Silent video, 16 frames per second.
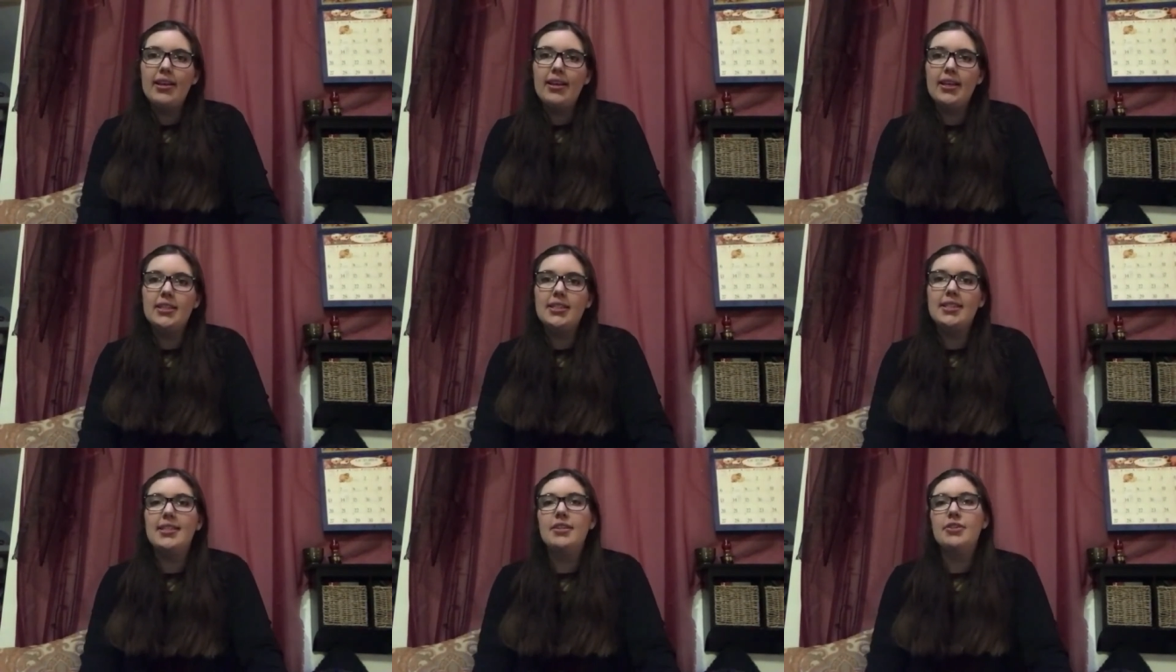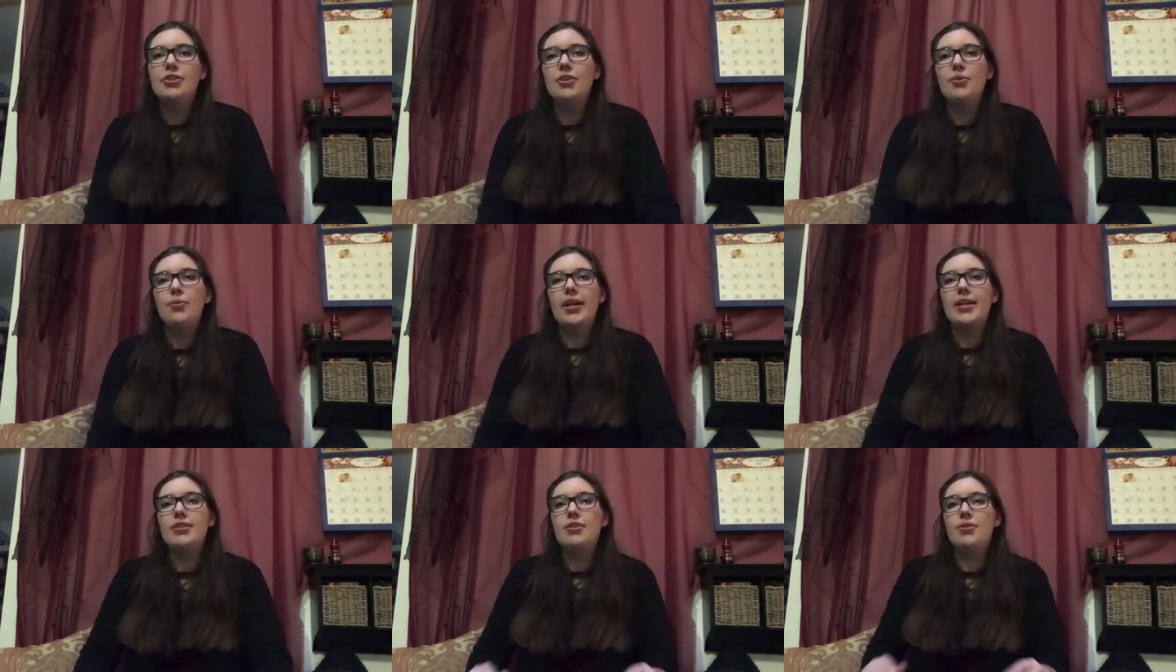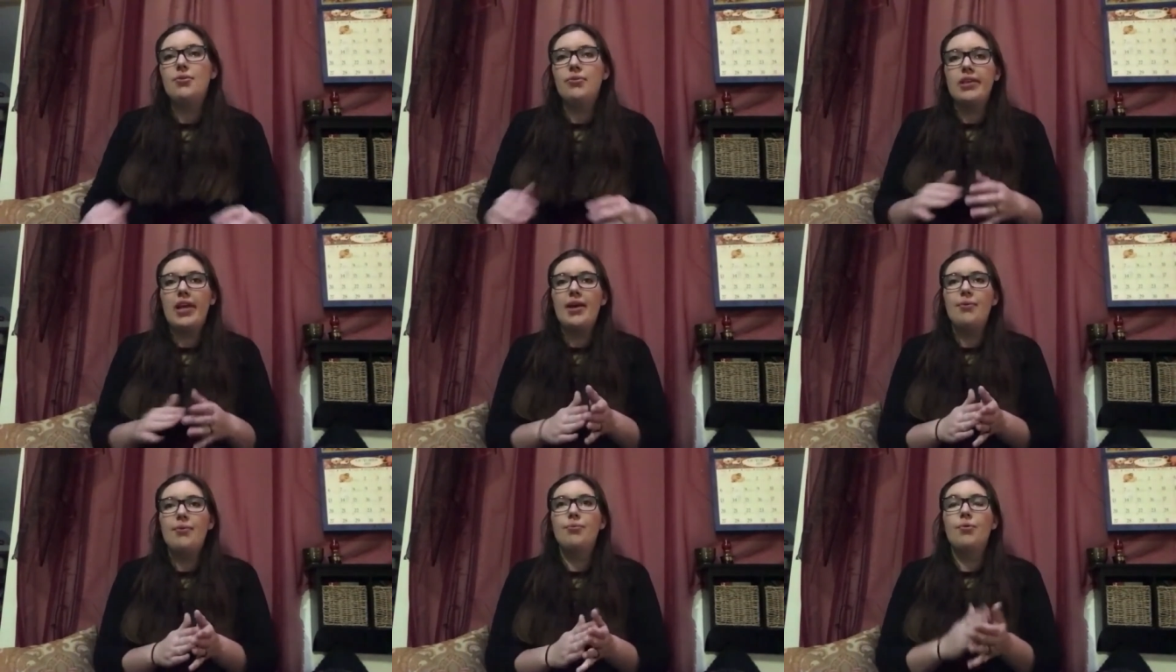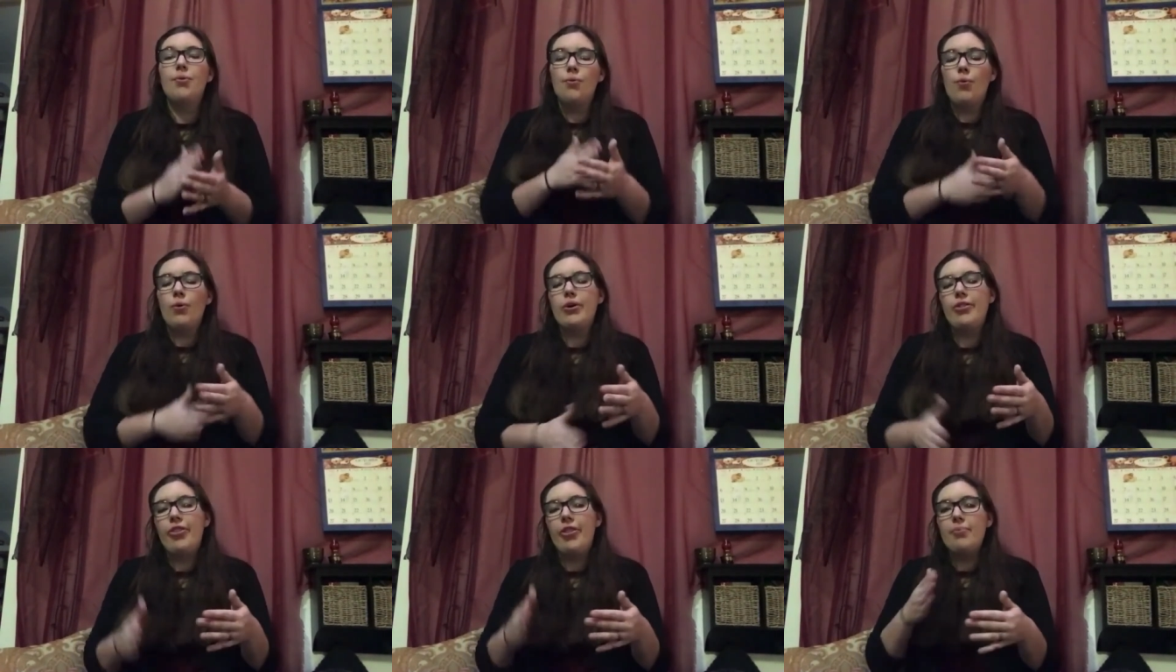Because essentially what I do is I
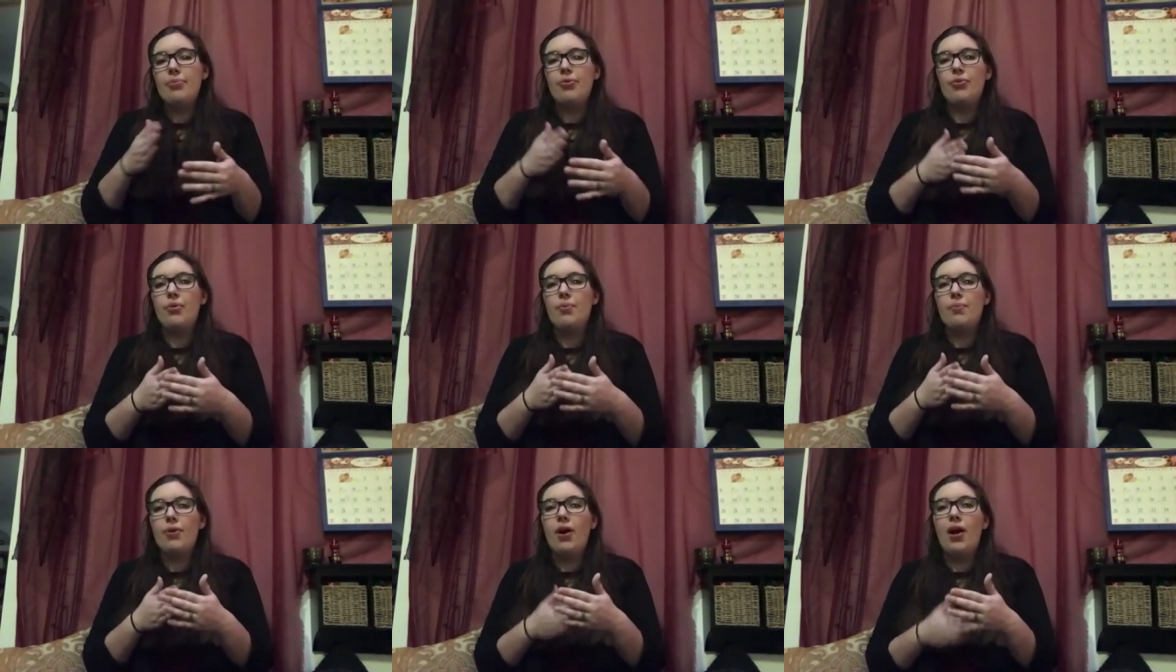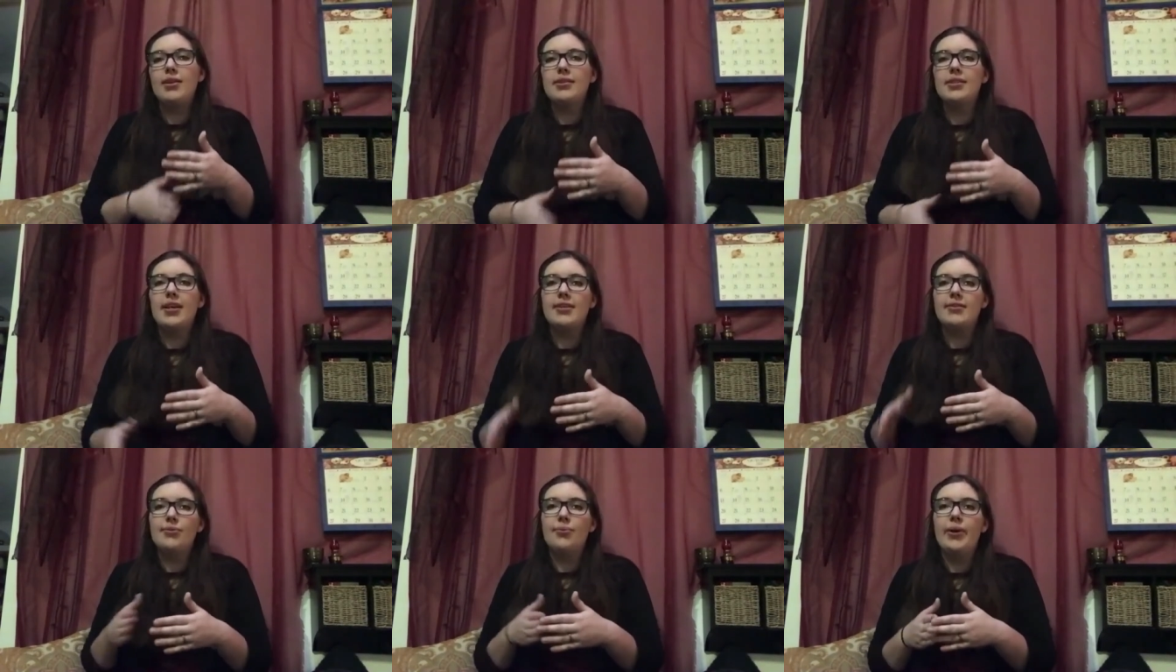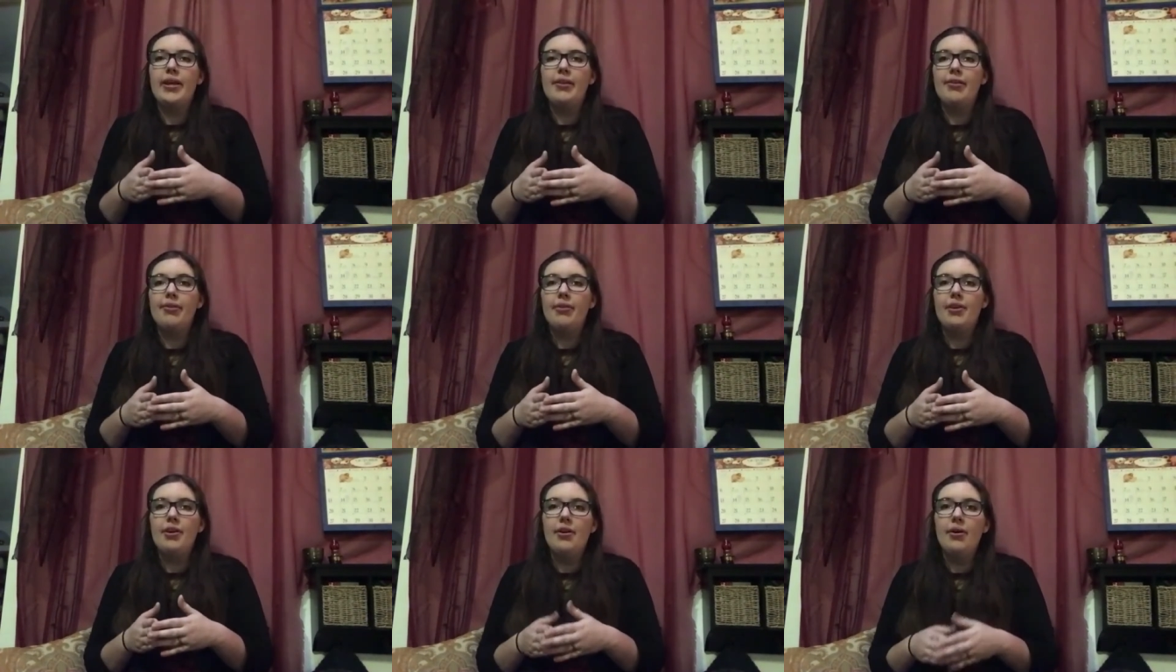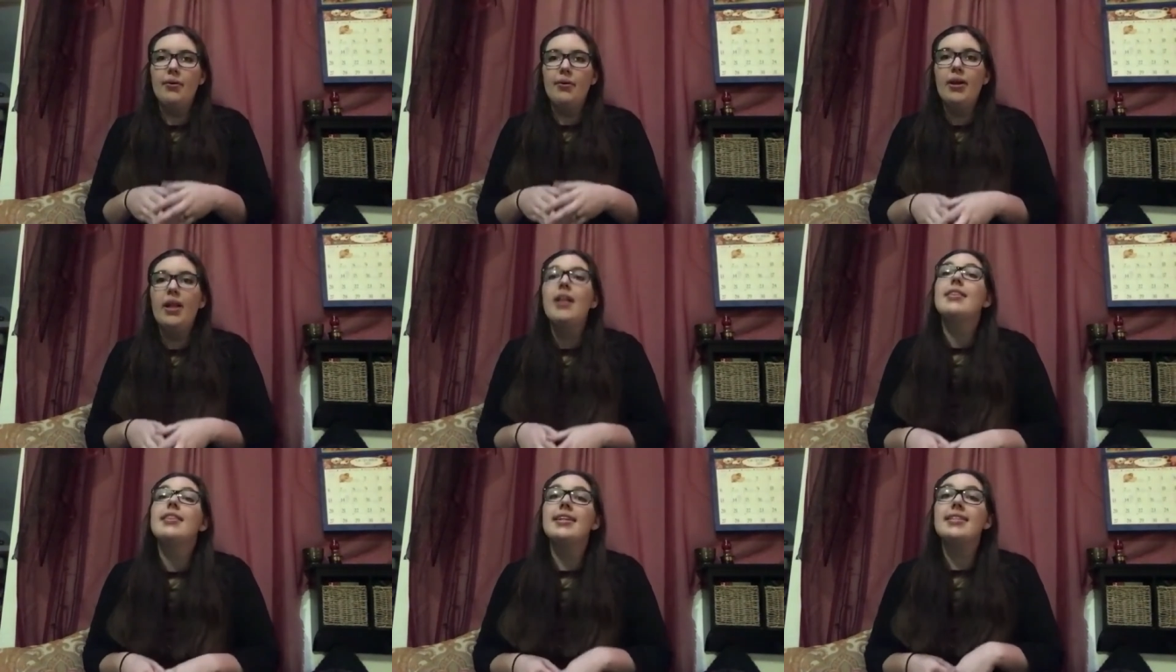reward them through the process with,
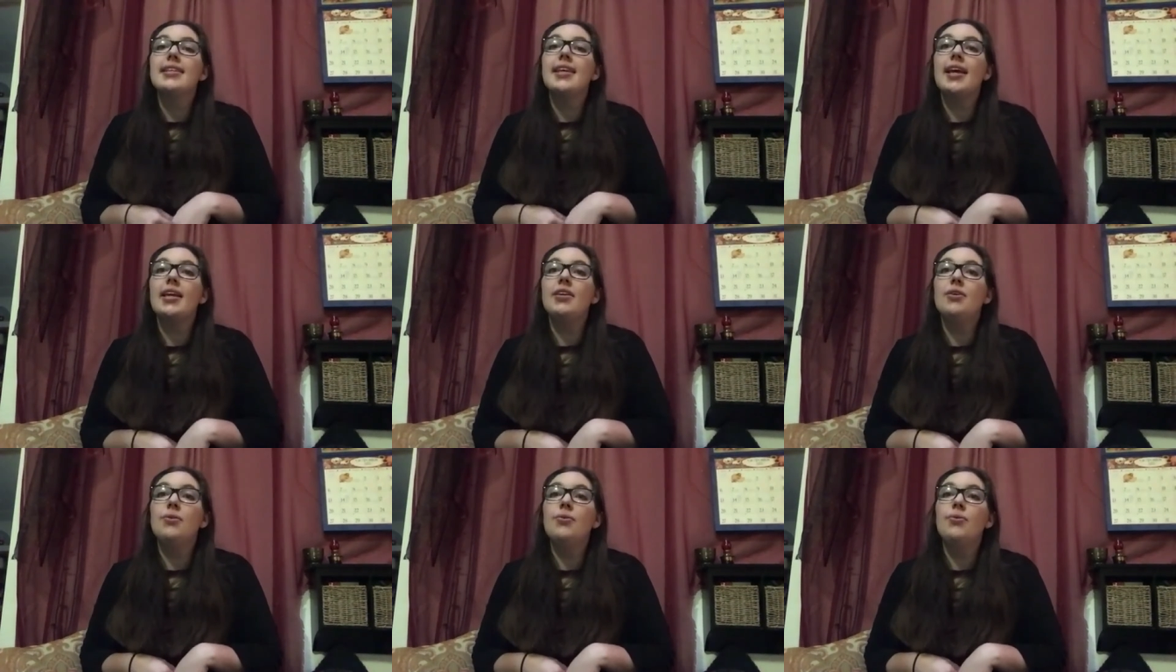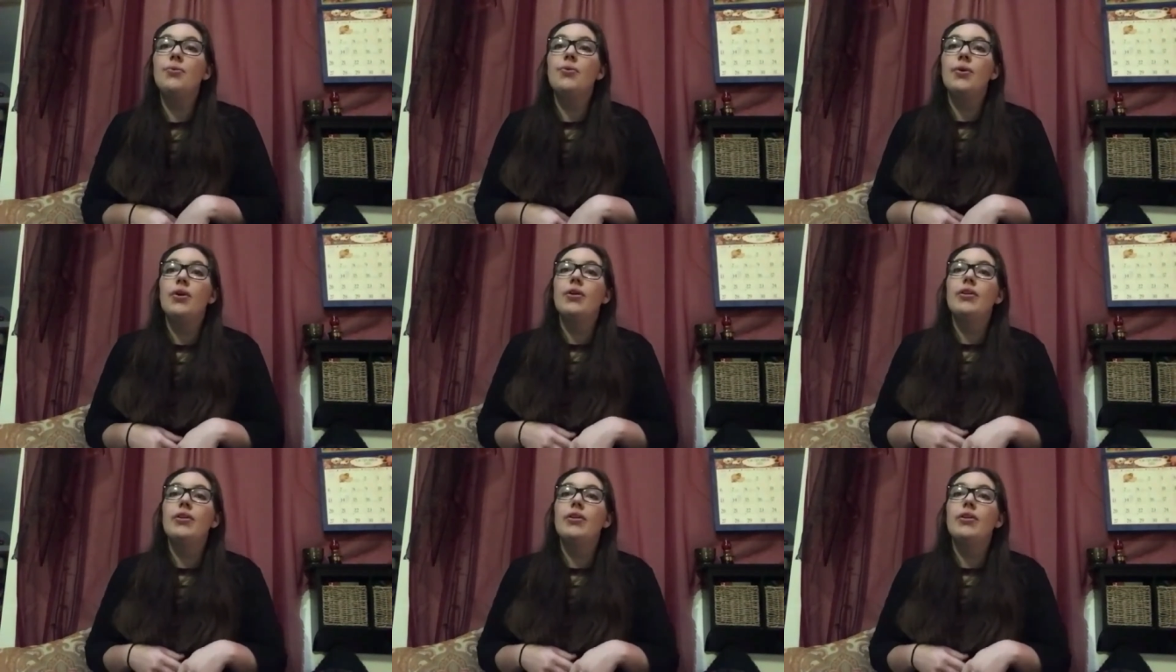let's get you,